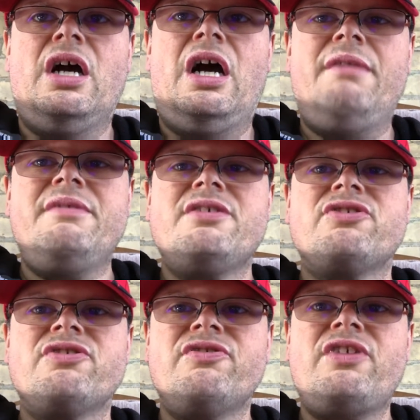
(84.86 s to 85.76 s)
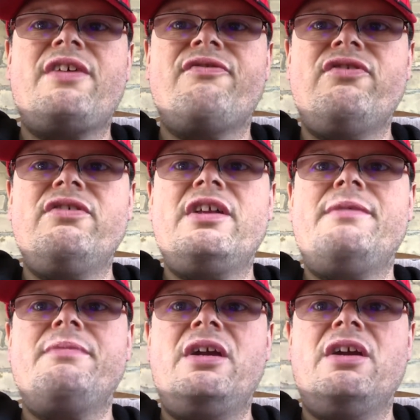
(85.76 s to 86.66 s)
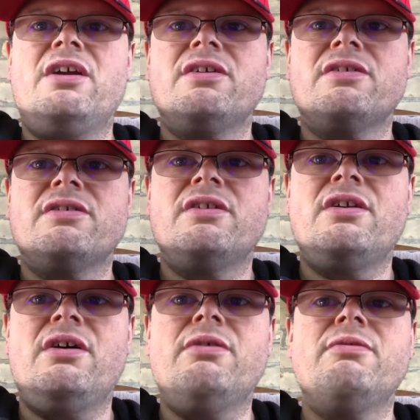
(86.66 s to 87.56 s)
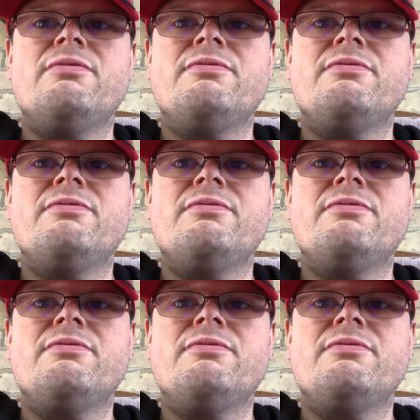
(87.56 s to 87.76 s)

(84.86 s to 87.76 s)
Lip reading: I'm just thankful that I'm here, you know?